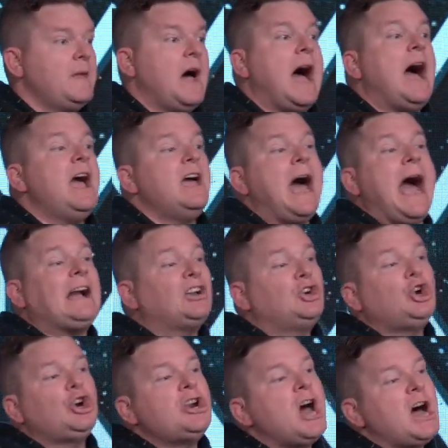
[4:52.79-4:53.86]
I
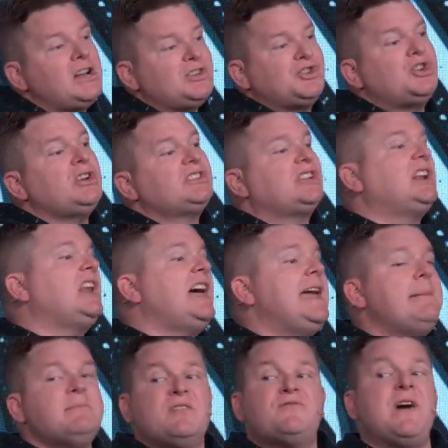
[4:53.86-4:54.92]
could not just
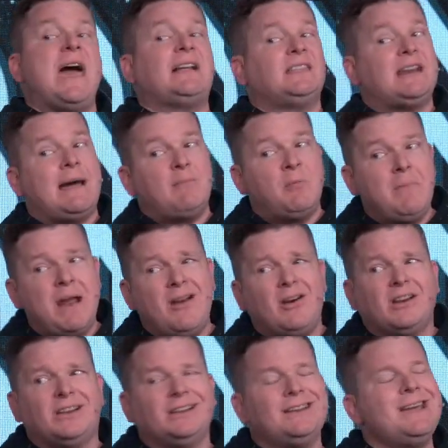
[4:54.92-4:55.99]
claim the fact that I'm
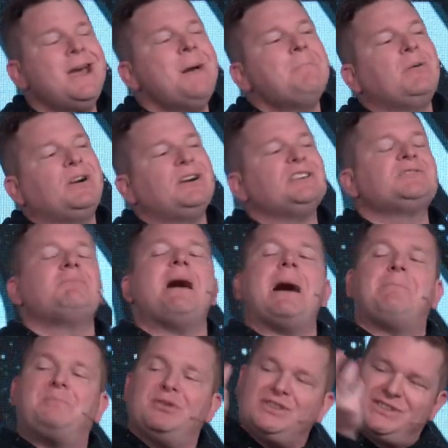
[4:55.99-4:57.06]
American because
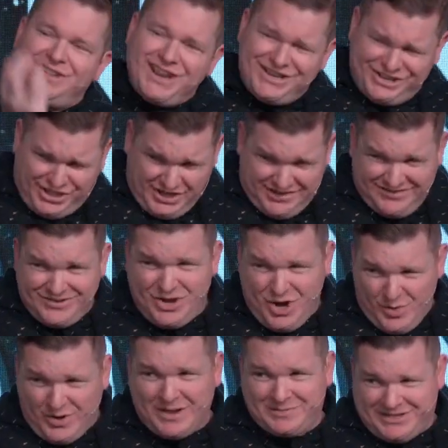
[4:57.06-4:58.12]
my position, you
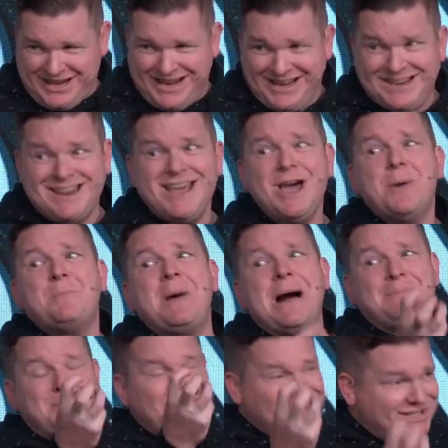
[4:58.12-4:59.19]
hear what I'm saying?
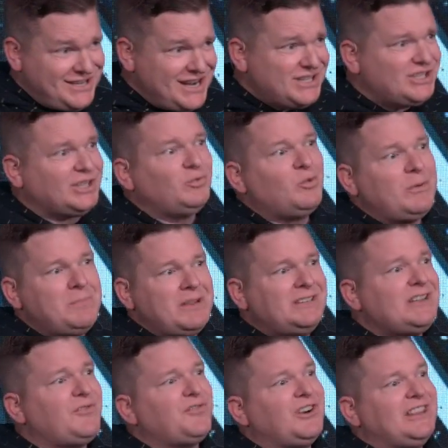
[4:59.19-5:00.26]
My position would be
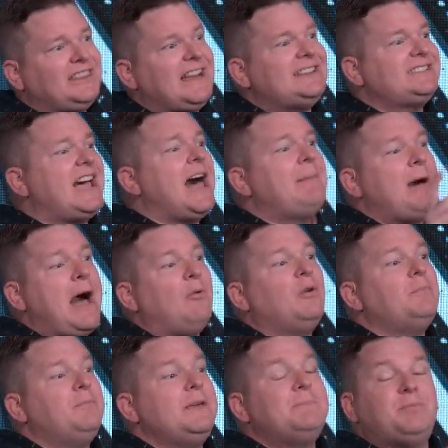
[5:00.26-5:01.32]
different at that time. I
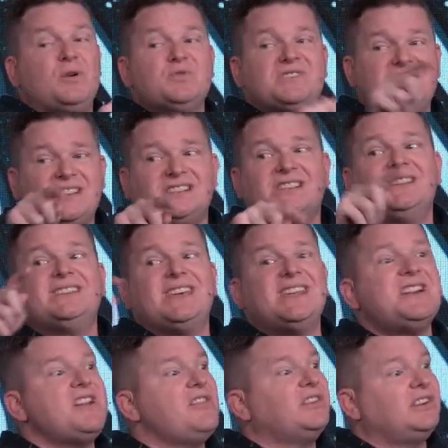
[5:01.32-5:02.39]
would be positioned in
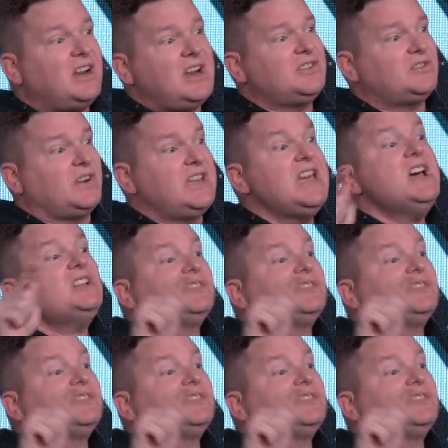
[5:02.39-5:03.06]
another country.